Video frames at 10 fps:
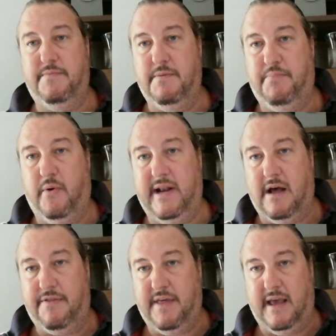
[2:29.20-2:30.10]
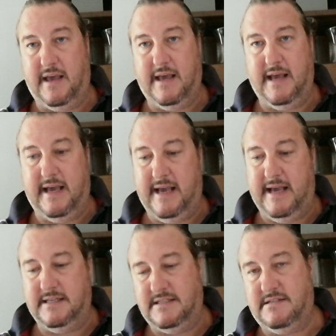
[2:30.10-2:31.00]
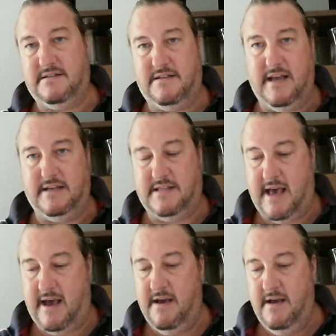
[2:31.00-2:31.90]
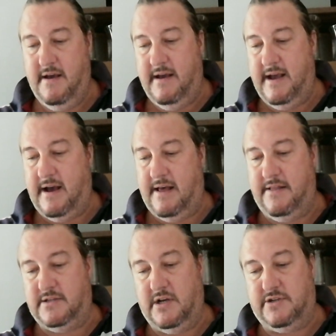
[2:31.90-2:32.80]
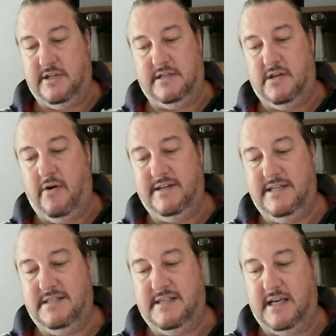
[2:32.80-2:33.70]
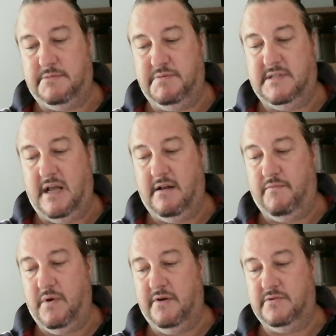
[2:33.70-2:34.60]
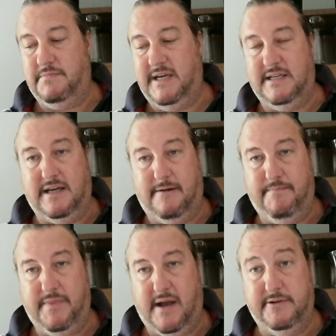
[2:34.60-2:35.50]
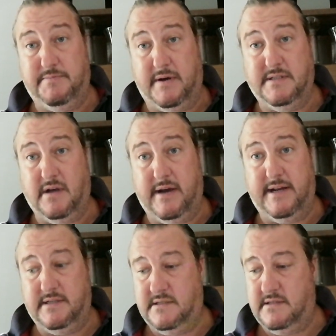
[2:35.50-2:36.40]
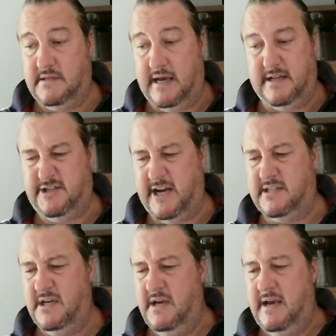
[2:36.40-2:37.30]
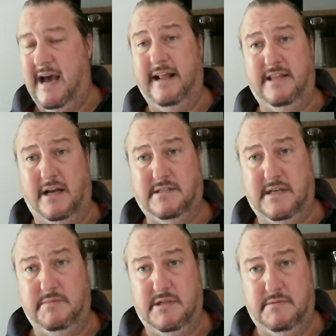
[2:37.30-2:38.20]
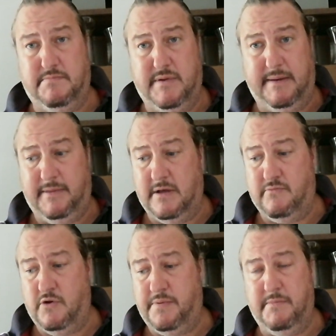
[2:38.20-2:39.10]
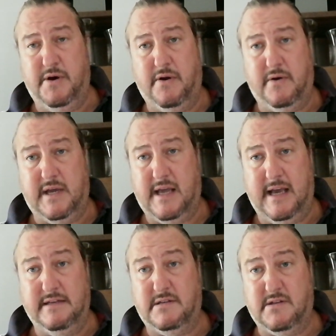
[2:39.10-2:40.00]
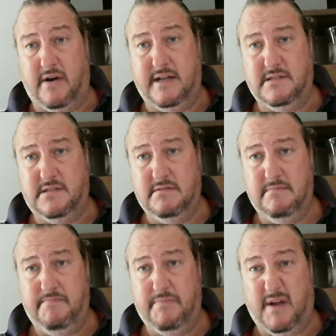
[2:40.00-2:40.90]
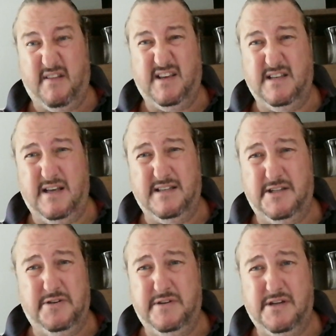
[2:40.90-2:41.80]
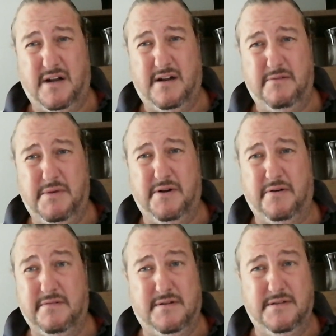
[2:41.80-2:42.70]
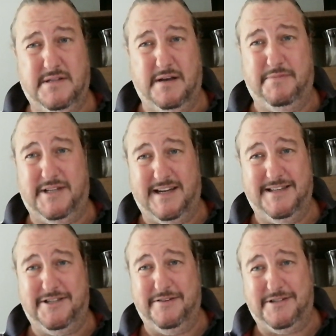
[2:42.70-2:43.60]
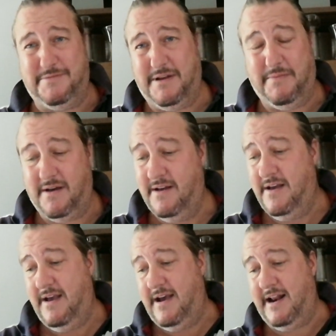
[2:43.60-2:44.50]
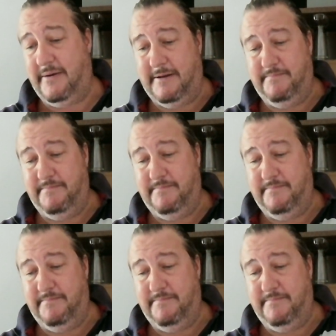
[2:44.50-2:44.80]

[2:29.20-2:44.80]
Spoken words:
point I think is there. The search did 96% of world media owned by Zionists, and I checked, and it does seem to be that Rupert Murdoch is a Zionist. I don't think is he Jewish? I don't know. Murdoch doesn't sound particularly Jewish to me, but anyway,